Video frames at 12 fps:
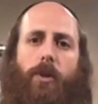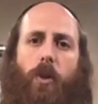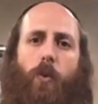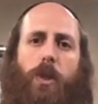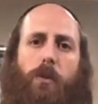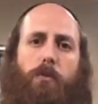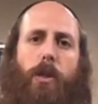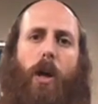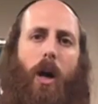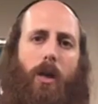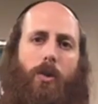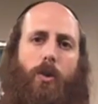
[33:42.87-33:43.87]
she was
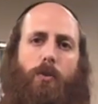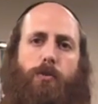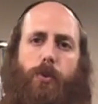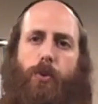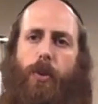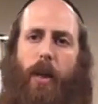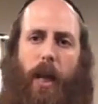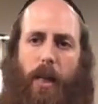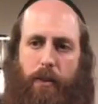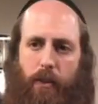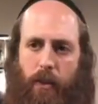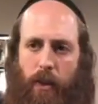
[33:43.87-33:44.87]
blonde or
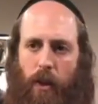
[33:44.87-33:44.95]
brunette.